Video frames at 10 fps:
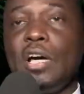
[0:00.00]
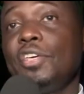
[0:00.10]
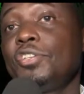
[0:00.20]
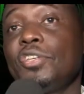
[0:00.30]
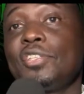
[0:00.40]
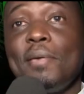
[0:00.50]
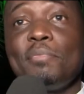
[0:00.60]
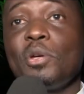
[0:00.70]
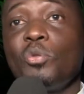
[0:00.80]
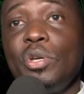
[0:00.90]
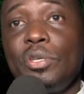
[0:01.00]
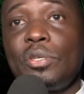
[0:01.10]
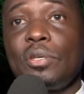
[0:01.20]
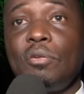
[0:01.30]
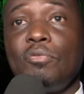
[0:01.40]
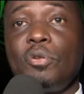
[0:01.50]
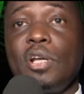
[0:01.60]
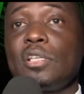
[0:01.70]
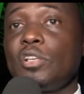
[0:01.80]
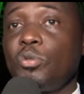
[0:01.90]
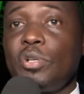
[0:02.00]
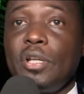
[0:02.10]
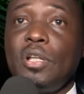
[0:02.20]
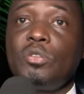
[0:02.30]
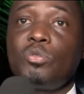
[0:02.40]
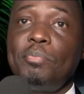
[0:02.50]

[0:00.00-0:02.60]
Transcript: Uh, this is something which, for us as Rotarians,